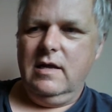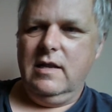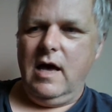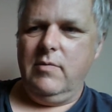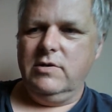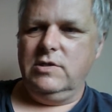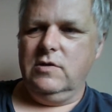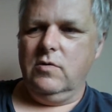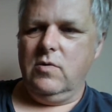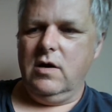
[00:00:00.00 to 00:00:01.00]
Not much to
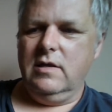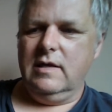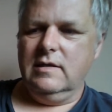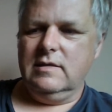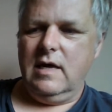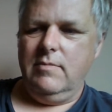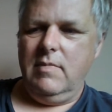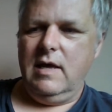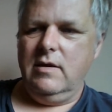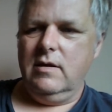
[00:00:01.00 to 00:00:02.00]
go wrong on these, and
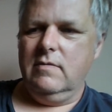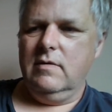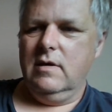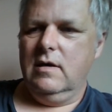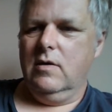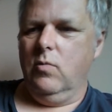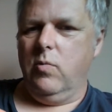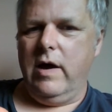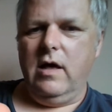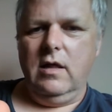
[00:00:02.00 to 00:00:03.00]
made
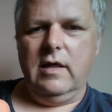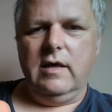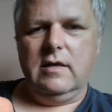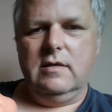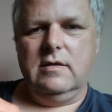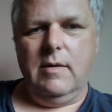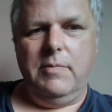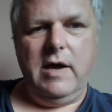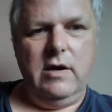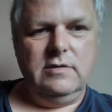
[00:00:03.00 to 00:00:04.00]
well, like,
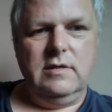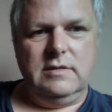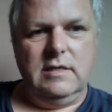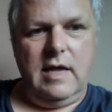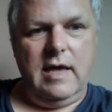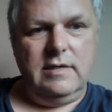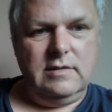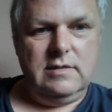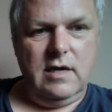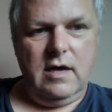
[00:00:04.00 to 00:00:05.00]
compared to today's
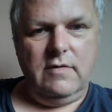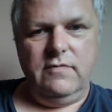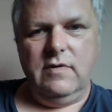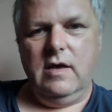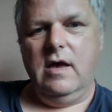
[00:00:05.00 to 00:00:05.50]
stuff.